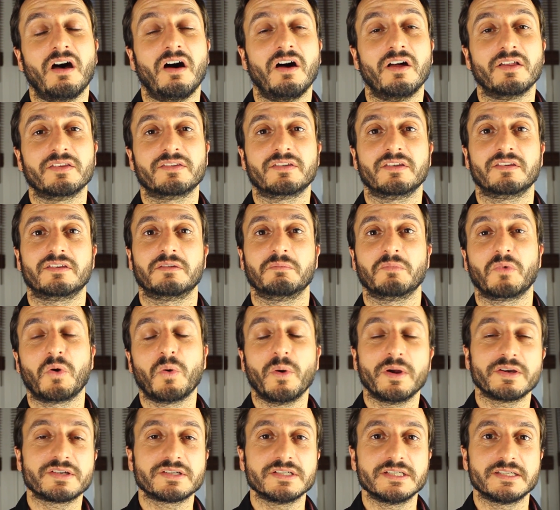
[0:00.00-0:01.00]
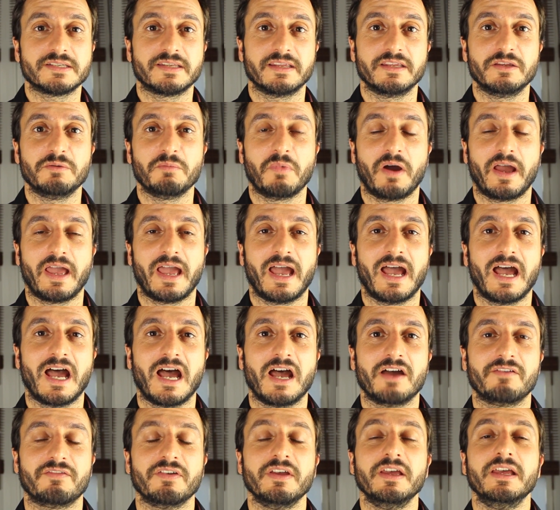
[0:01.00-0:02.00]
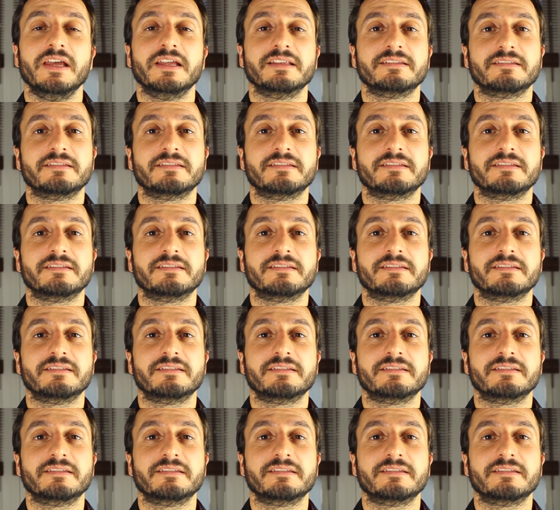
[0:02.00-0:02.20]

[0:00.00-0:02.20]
answer some questions that you might have,